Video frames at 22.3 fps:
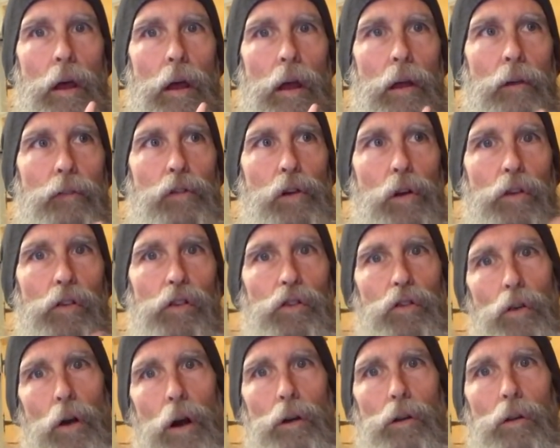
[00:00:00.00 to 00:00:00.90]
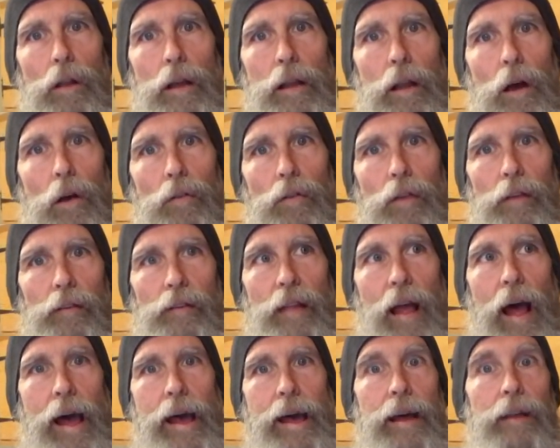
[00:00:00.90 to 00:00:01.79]
If you're struggling on this
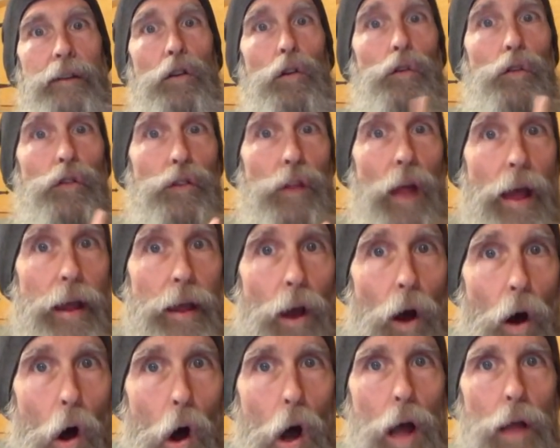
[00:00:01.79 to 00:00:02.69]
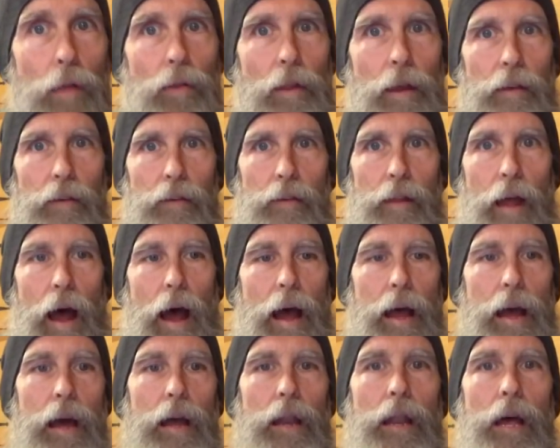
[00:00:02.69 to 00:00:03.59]
diet to stay on this
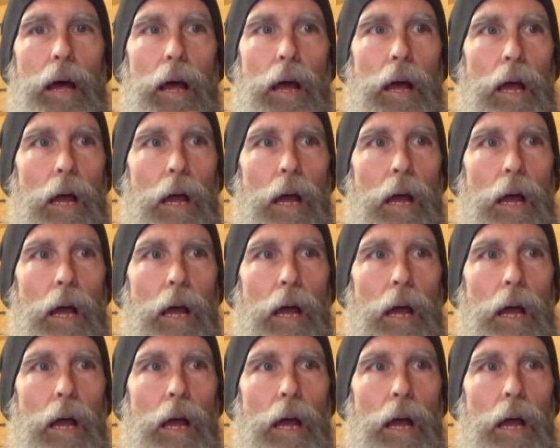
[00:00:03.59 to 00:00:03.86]
diet,